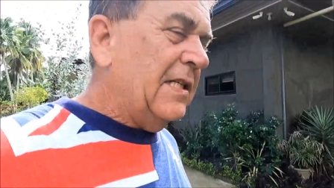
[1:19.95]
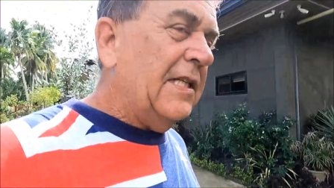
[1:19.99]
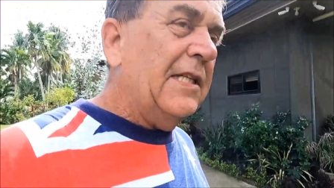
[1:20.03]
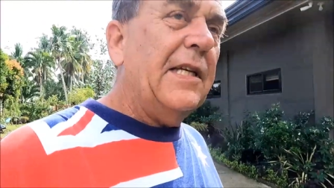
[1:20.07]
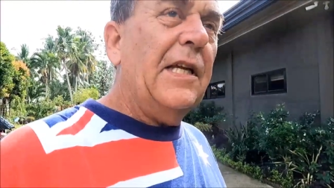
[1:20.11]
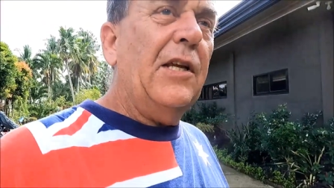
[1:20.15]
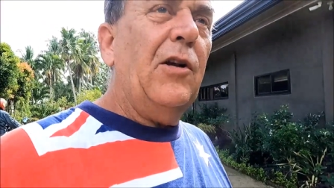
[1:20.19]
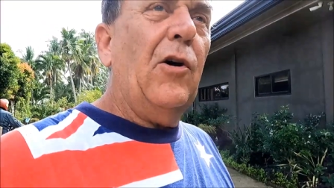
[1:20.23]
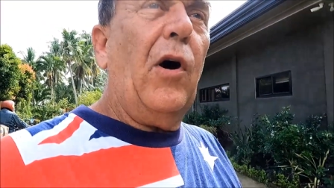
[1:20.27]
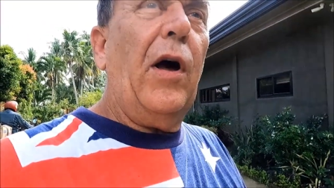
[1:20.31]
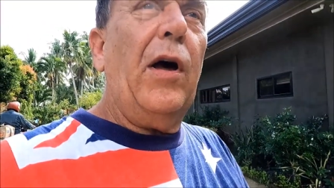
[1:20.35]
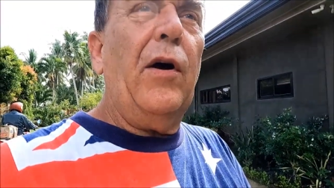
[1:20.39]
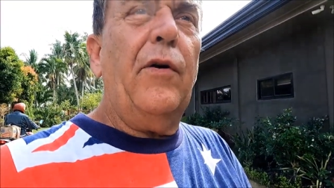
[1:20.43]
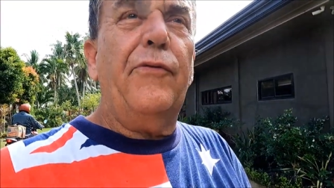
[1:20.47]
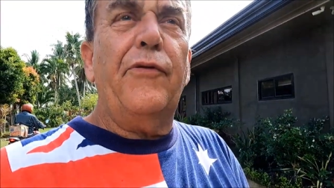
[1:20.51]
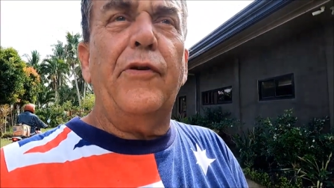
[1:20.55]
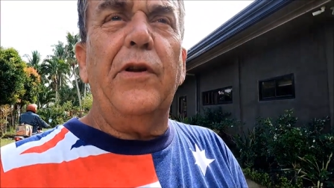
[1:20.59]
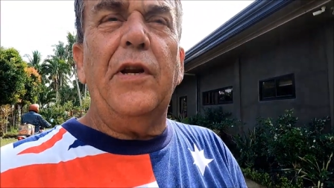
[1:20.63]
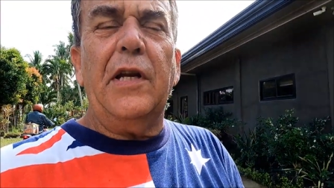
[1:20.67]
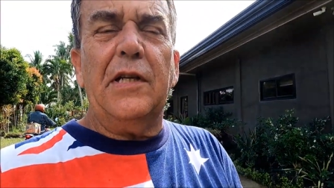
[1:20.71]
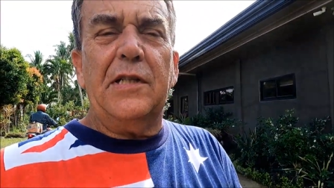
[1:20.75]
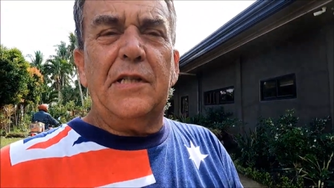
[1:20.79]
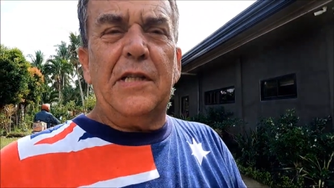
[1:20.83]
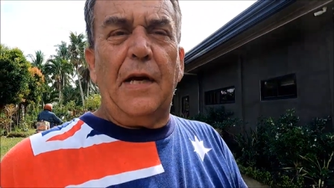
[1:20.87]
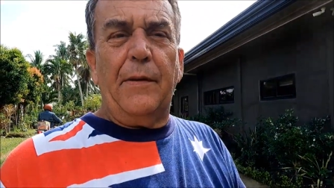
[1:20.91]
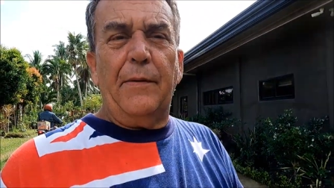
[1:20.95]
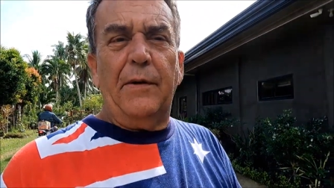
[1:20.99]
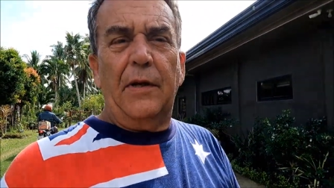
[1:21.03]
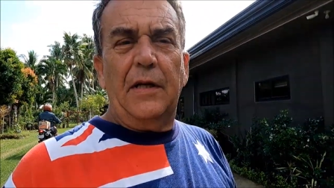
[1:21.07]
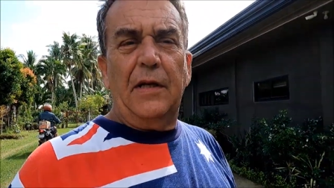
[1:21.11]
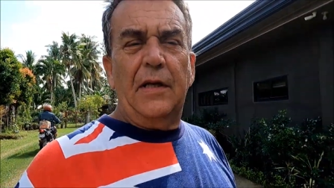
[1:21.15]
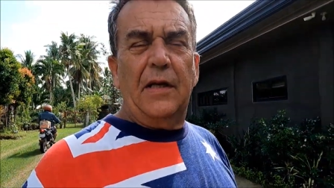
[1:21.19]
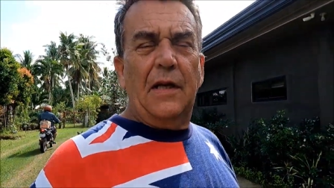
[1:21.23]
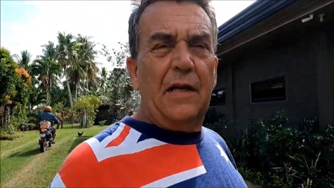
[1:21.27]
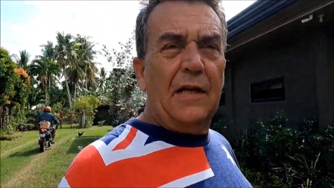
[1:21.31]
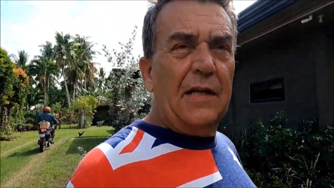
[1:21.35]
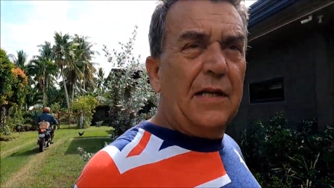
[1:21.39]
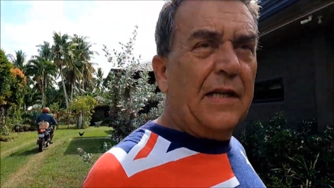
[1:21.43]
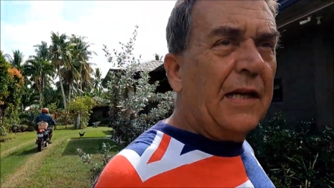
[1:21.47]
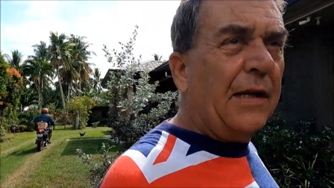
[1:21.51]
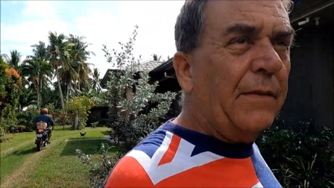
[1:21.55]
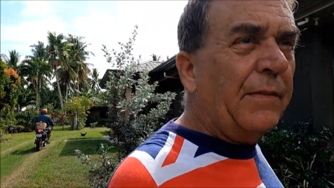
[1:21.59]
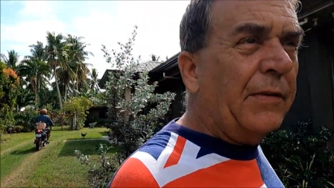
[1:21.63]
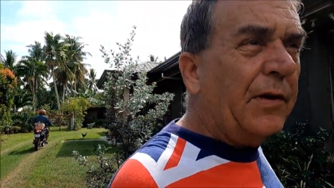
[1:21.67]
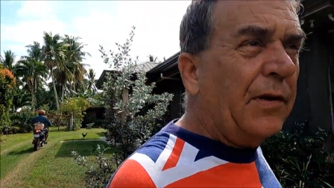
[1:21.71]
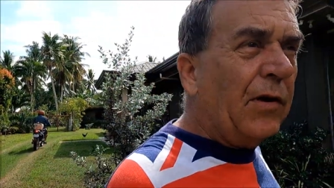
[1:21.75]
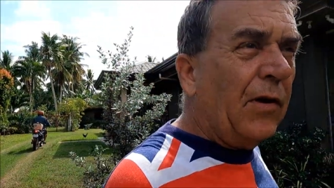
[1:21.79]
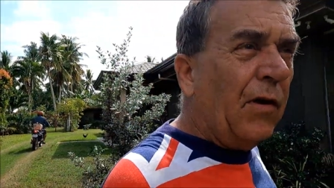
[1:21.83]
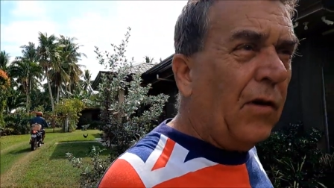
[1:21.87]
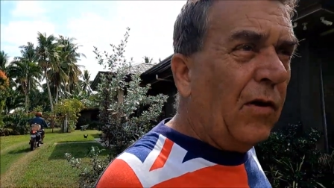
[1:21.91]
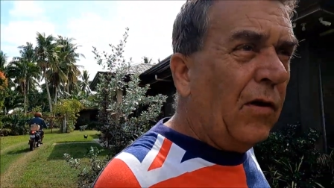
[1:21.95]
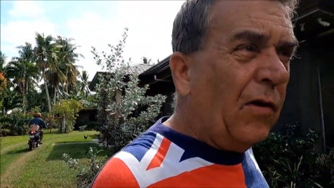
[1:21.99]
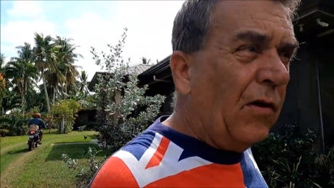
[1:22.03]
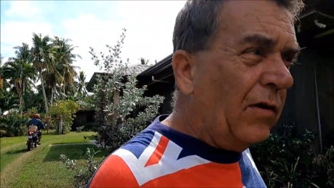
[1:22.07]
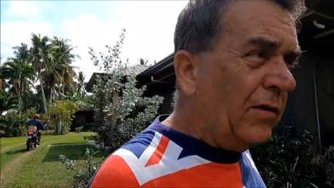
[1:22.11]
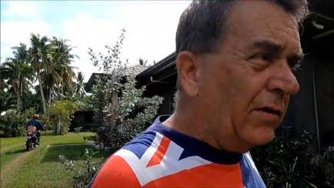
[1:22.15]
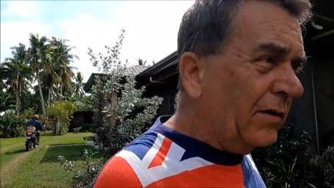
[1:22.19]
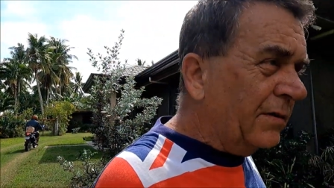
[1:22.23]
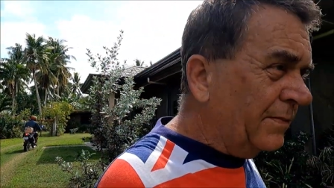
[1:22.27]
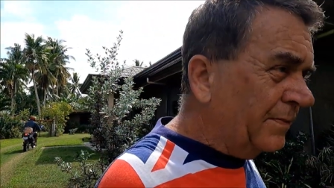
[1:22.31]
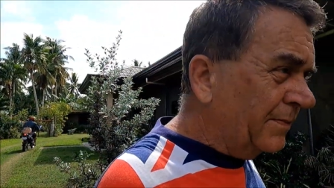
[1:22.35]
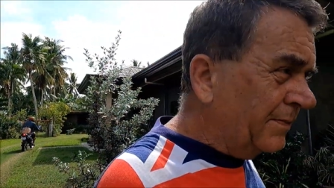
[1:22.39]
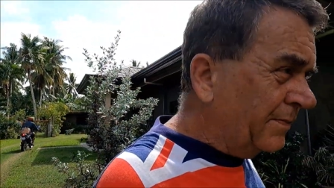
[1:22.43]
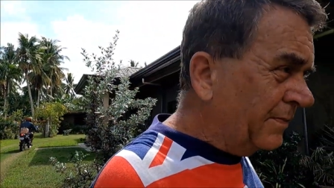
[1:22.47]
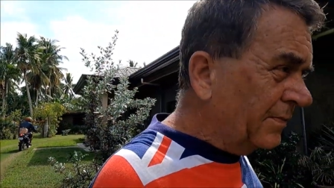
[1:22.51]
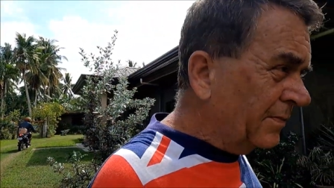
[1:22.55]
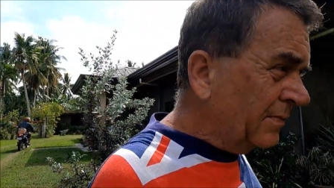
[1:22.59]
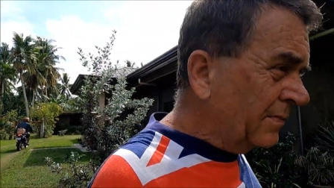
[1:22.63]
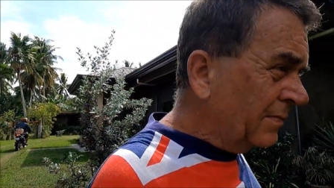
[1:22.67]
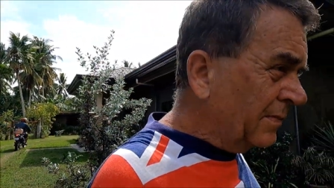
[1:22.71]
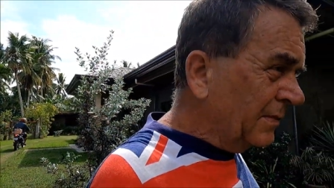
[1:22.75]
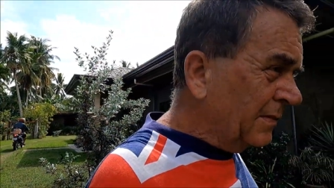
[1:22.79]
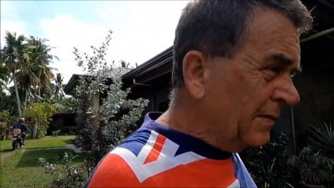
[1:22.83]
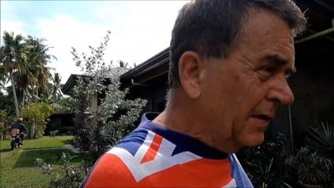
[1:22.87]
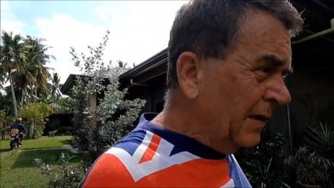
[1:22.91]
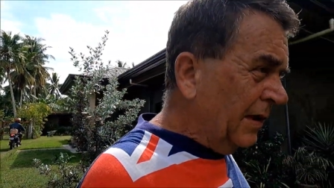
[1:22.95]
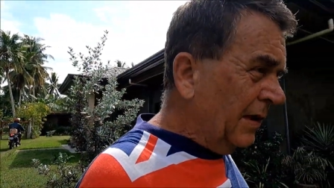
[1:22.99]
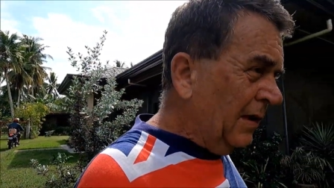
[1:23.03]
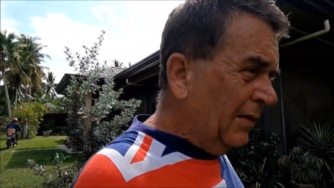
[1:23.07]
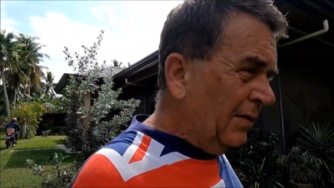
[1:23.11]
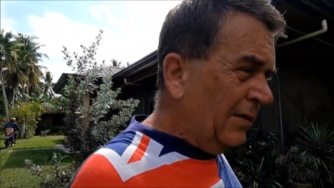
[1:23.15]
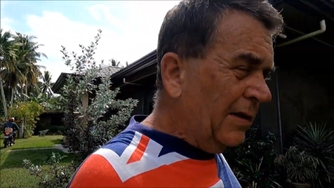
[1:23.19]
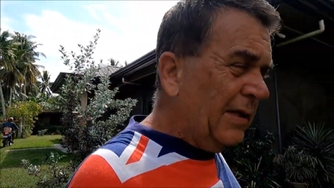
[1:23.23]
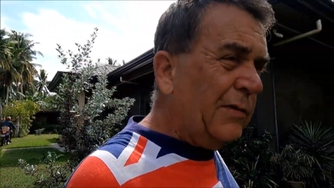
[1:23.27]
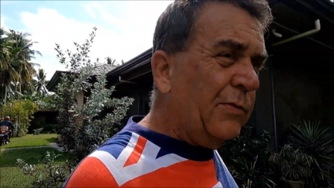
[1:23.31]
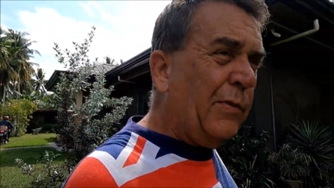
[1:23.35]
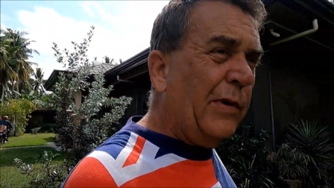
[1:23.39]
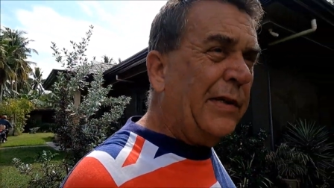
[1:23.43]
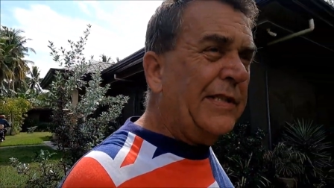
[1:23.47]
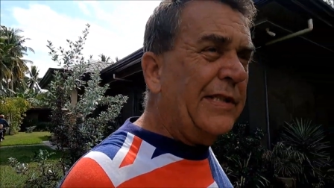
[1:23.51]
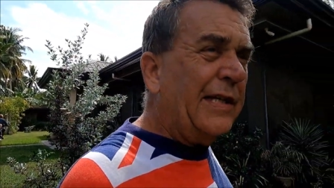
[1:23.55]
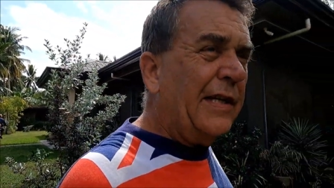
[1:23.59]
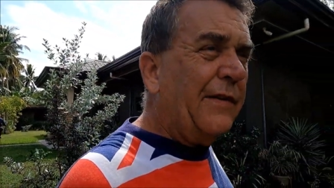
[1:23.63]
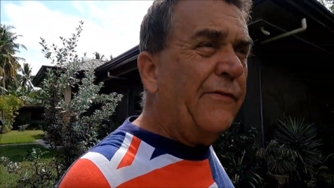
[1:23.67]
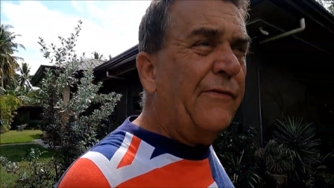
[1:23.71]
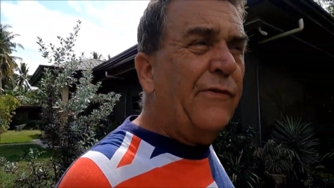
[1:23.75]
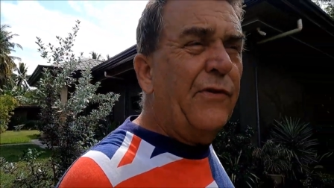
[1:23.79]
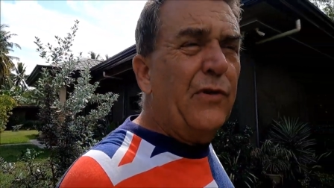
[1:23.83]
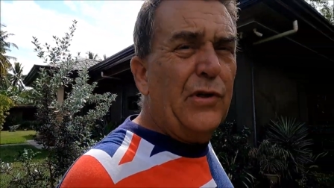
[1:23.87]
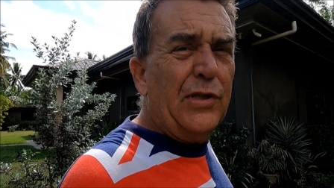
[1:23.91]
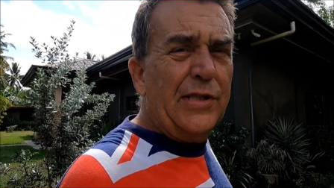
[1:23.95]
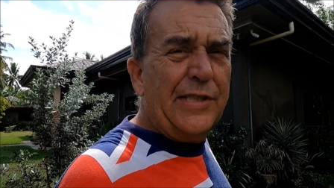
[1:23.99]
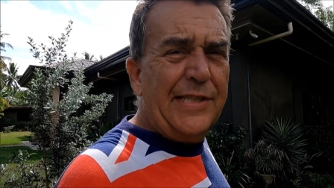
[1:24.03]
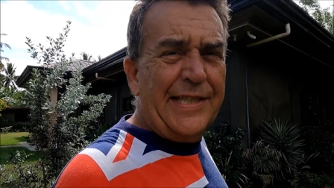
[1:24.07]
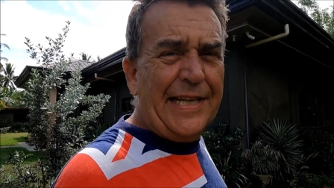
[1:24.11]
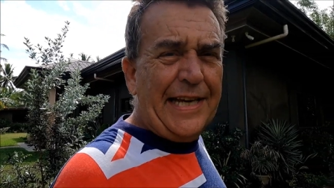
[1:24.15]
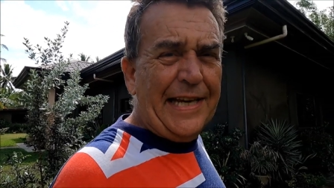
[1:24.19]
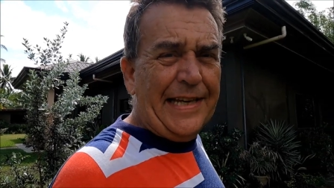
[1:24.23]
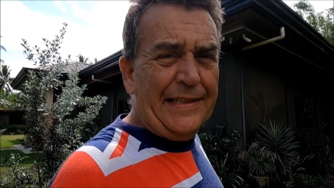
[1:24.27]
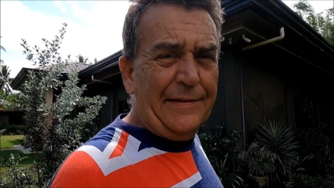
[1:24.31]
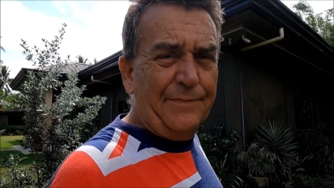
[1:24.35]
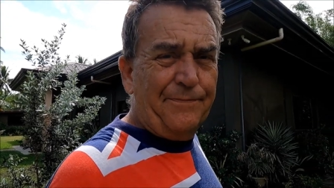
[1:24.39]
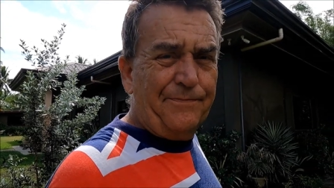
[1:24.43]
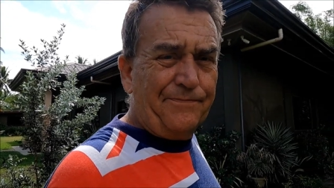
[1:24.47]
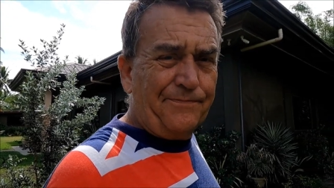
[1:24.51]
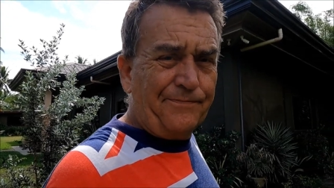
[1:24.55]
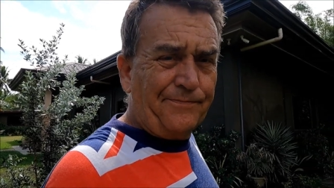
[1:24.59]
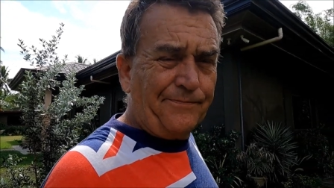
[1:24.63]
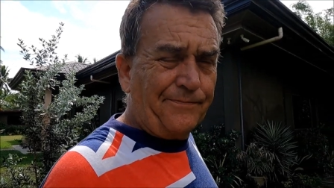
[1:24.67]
she said, oh, Alfredo's coming on, they went to Thursday